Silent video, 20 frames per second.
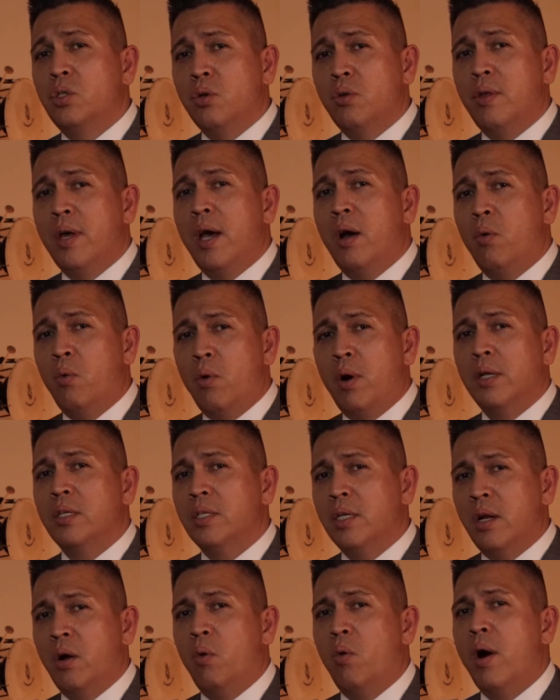to that
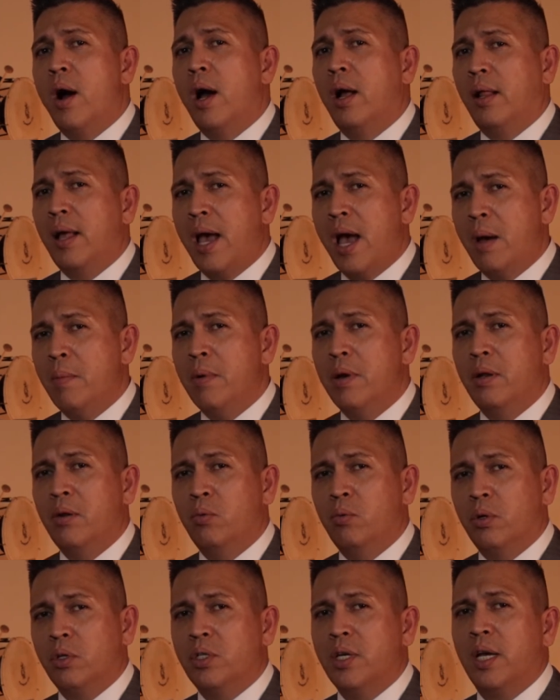once in a while habit
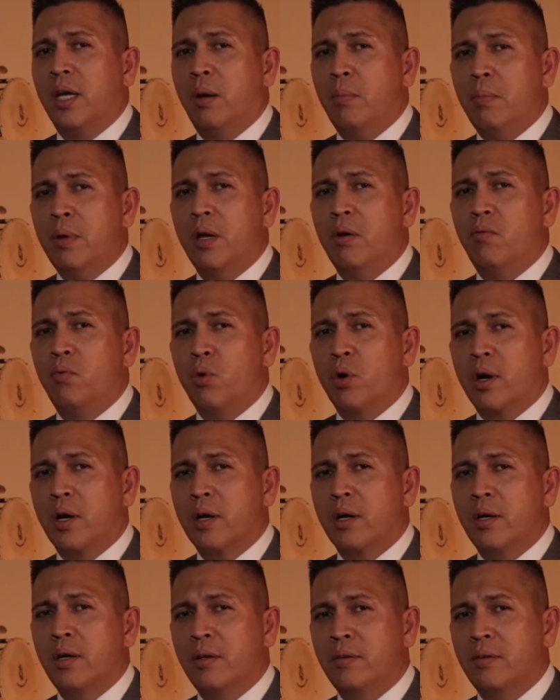will take a bit of work.